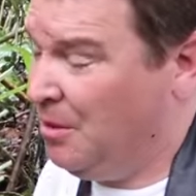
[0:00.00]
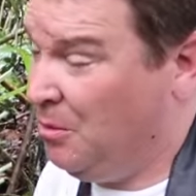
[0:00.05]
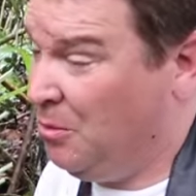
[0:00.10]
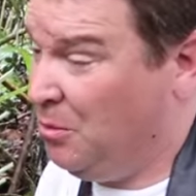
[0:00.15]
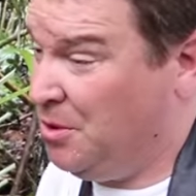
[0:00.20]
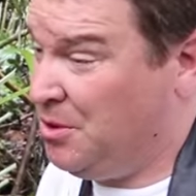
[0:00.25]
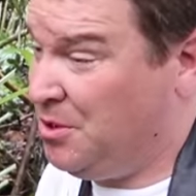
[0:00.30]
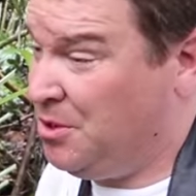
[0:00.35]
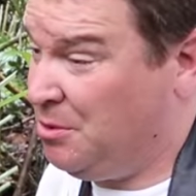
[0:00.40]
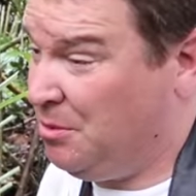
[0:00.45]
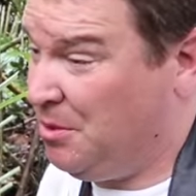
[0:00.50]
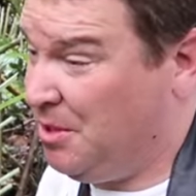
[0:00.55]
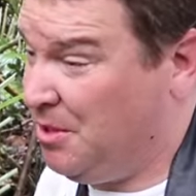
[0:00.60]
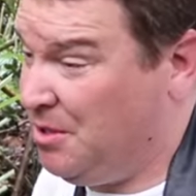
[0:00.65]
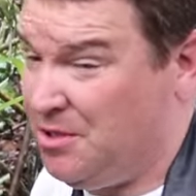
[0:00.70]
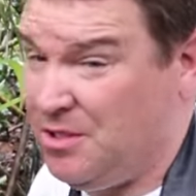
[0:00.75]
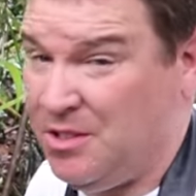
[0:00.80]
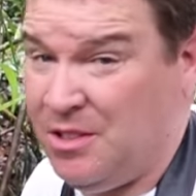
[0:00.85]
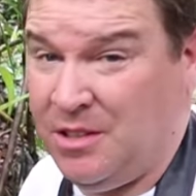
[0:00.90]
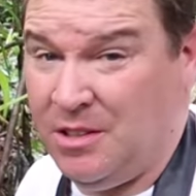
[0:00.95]
Yeah. Once in a
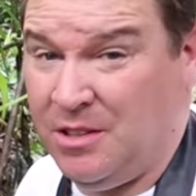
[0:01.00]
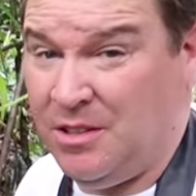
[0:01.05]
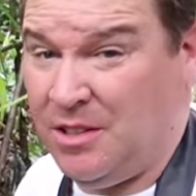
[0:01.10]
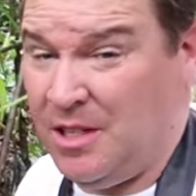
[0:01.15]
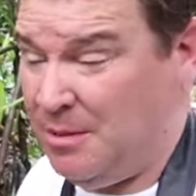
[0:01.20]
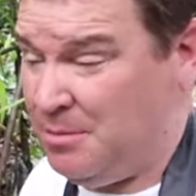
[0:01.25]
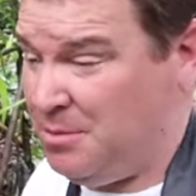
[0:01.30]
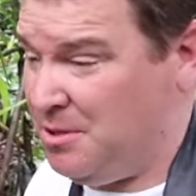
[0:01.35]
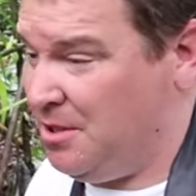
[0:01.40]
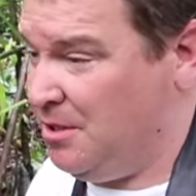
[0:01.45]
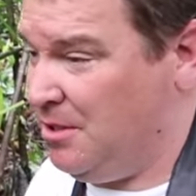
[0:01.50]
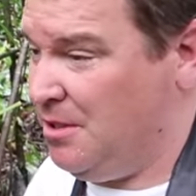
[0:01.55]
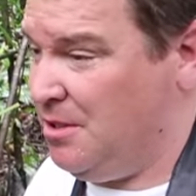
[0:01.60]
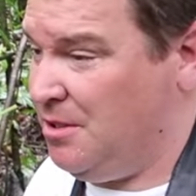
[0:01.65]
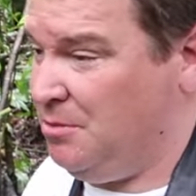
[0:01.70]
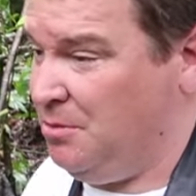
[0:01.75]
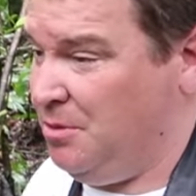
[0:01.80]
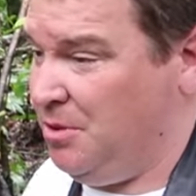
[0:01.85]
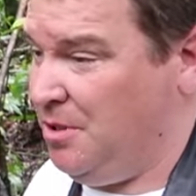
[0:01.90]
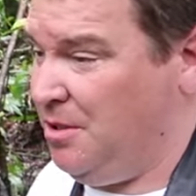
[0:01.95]
while you see a
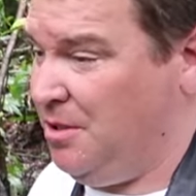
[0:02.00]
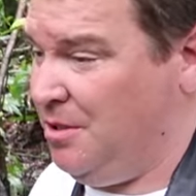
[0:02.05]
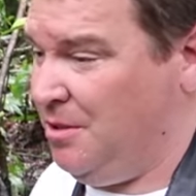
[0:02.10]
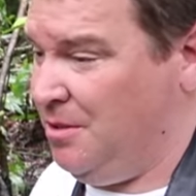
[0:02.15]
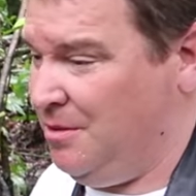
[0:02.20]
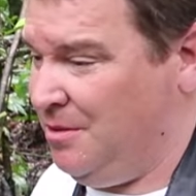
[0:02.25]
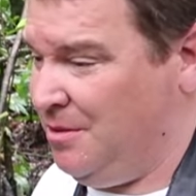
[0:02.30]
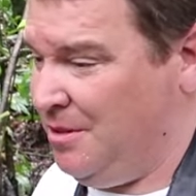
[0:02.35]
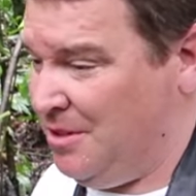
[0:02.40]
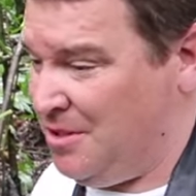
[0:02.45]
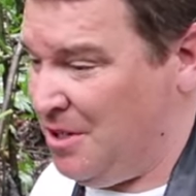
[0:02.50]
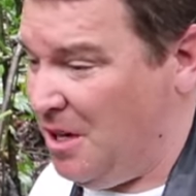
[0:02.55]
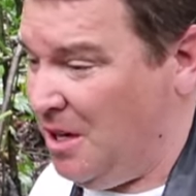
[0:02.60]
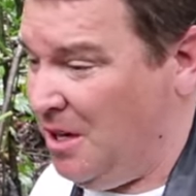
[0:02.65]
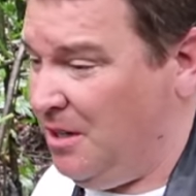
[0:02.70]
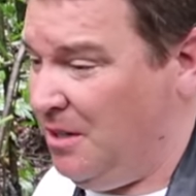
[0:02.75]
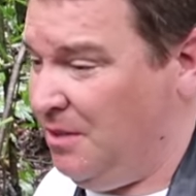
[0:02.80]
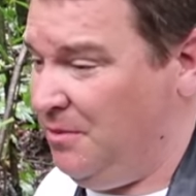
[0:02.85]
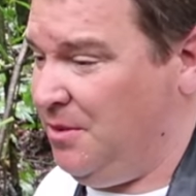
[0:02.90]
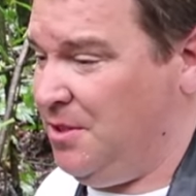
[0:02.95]
Dapsilus with, that's
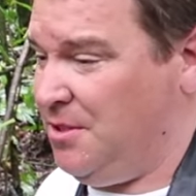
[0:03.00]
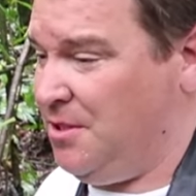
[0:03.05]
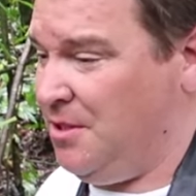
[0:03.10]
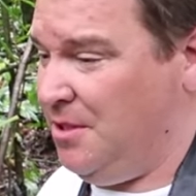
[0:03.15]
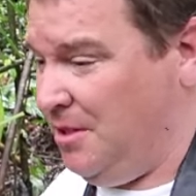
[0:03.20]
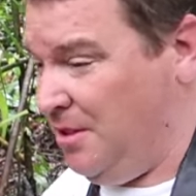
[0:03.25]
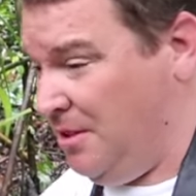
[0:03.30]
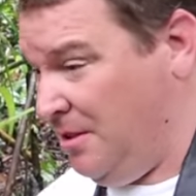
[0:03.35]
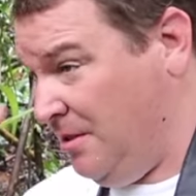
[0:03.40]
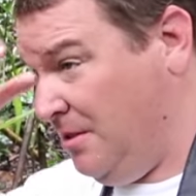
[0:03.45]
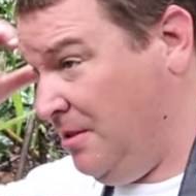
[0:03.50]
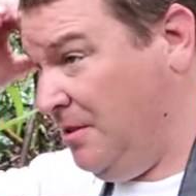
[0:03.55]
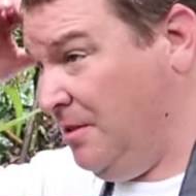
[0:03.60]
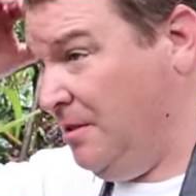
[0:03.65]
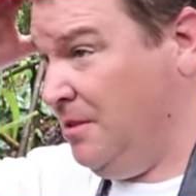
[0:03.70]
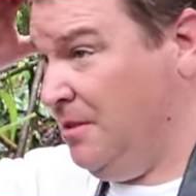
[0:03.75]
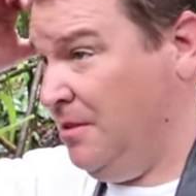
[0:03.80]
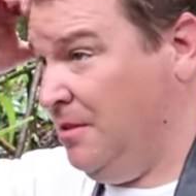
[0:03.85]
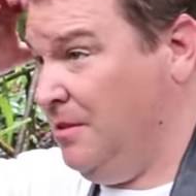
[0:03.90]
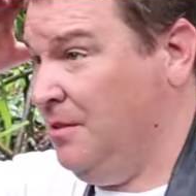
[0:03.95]
obviously
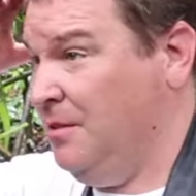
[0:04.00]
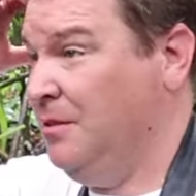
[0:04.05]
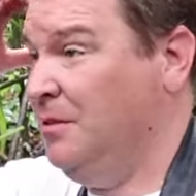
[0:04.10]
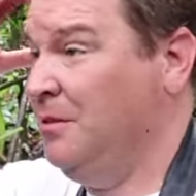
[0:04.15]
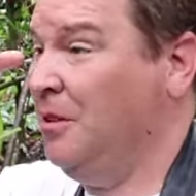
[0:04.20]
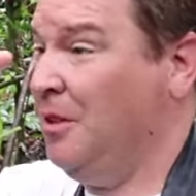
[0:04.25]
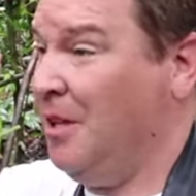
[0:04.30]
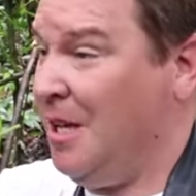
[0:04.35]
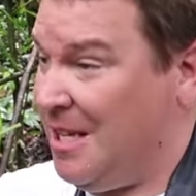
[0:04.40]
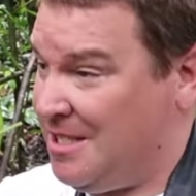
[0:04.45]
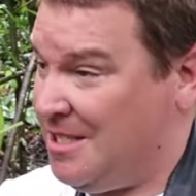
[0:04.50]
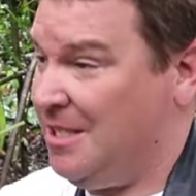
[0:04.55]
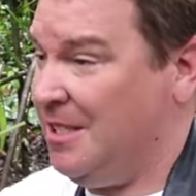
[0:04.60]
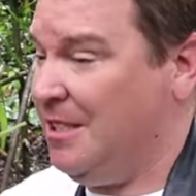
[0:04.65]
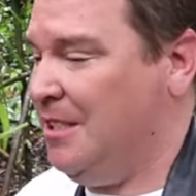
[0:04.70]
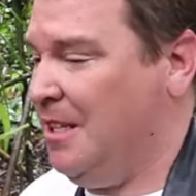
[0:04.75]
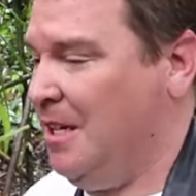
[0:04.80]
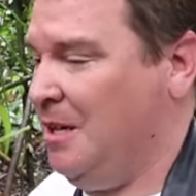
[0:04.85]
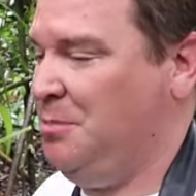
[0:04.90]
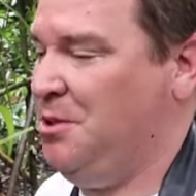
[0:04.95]

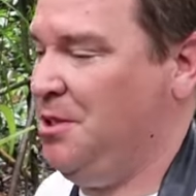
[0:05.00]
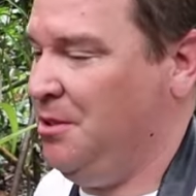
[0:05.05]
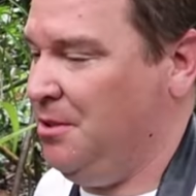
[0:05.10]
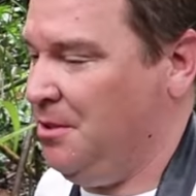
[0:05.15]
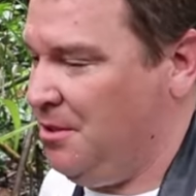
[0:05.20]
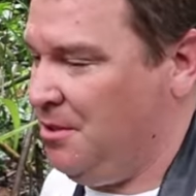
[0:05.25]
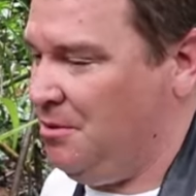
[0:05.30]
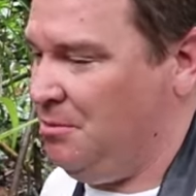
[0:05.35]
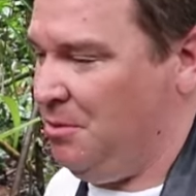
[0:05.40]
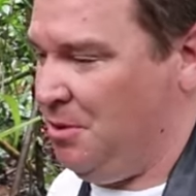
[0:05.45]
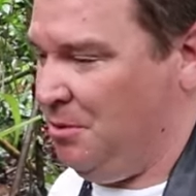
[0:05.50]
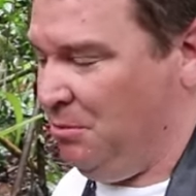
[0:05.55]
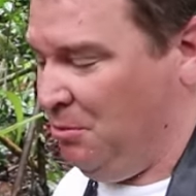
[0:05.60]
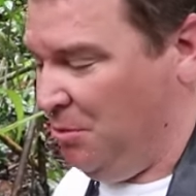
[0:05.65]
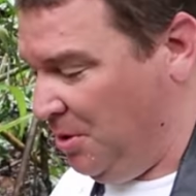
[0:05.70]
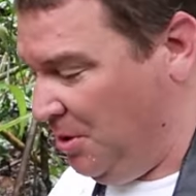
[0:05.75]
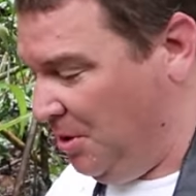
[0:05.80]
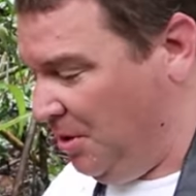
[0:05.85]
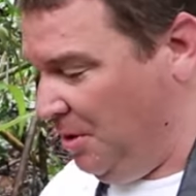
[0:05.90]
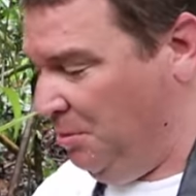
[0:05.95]
classic Dapsilus, with a
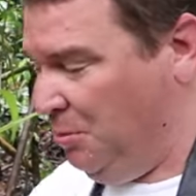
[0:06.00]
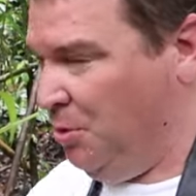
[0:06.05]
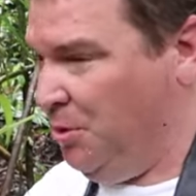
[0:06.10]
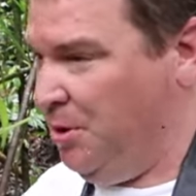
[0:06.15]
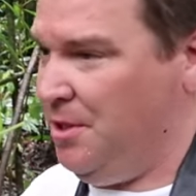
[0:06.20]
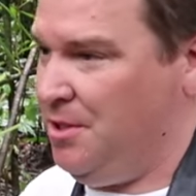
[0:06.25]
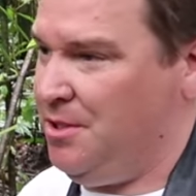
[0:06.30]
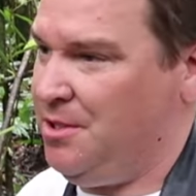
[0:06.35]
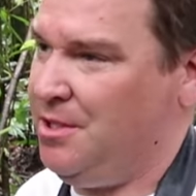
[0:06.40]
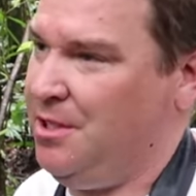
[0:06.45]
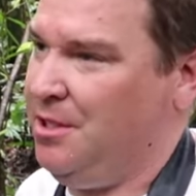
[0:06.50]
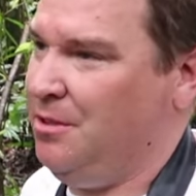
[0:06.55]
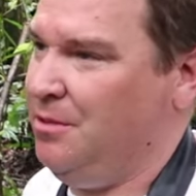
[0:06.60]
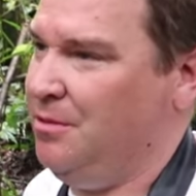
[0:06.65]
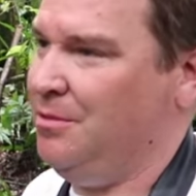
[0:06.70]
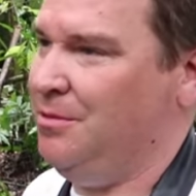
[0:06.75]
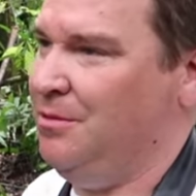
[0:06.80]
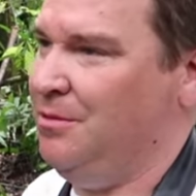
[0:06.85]
really pointed snout,